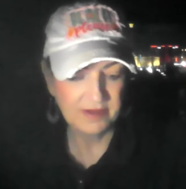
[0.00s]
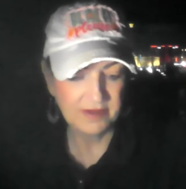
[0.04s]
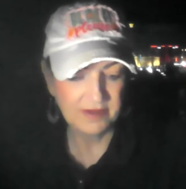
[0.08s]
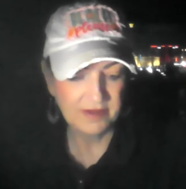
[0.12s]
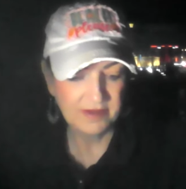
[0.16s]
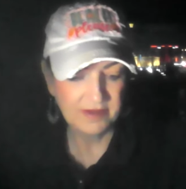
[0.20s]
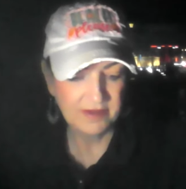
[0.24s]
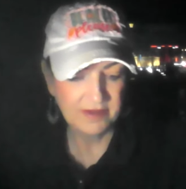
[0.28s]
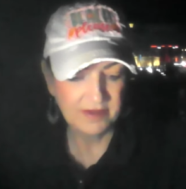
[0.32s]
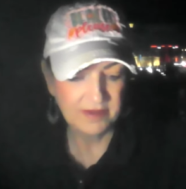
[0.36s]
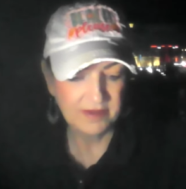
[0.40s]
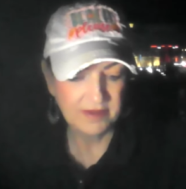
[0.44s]

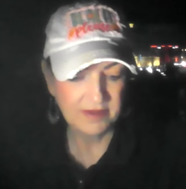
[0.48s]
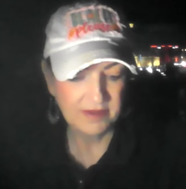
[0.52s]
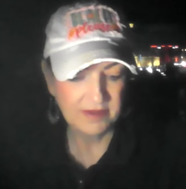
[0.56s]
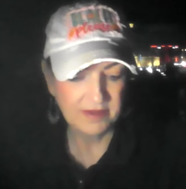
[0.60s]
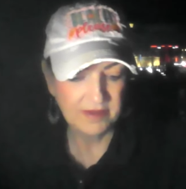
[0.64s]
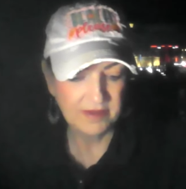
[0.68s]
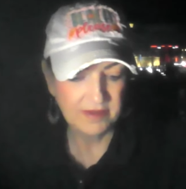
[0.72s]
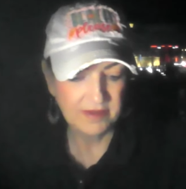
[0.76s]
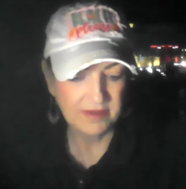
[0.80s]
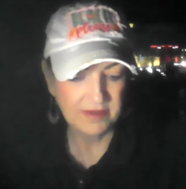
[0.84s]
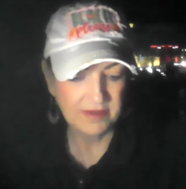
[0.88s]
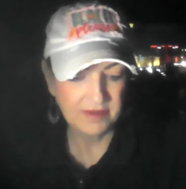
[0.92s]

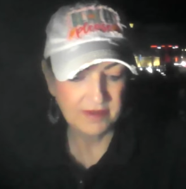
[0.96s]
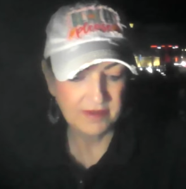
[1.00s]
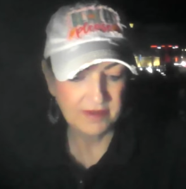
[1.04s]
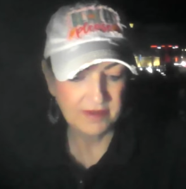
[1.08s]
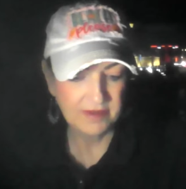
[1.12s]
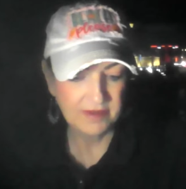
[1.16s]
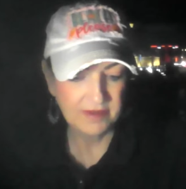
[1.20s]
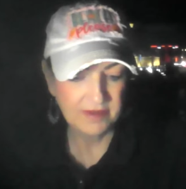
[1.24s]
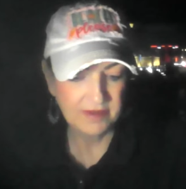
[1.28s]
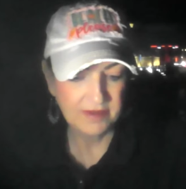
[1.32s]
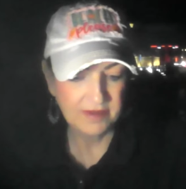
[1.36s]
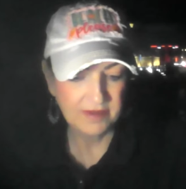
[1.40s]

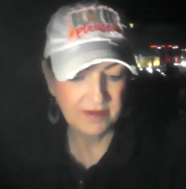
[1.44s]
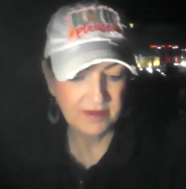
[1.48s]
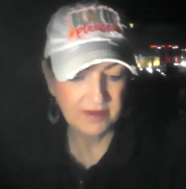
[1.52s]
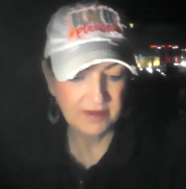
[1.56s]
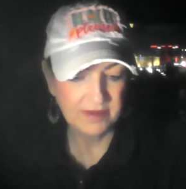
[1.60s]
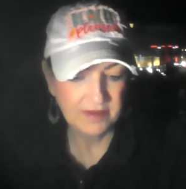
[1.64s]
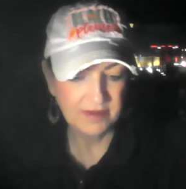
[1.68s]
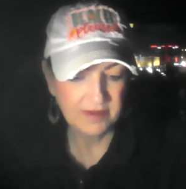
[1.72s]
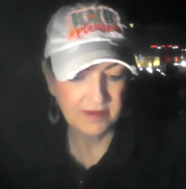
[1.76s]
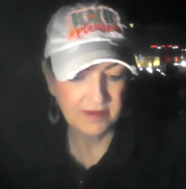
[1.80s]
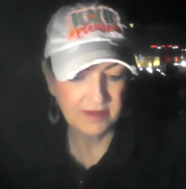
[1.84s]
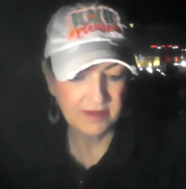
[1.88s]

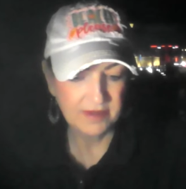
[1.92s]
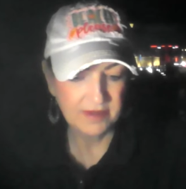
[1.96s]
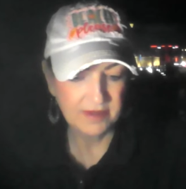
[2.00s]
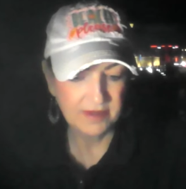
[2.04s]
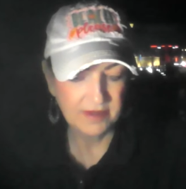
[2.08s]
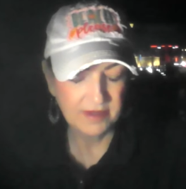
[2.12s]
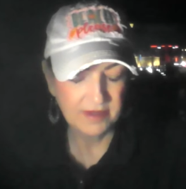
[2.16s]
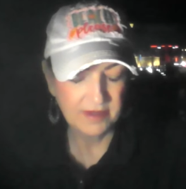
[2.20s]
Nobody speaks.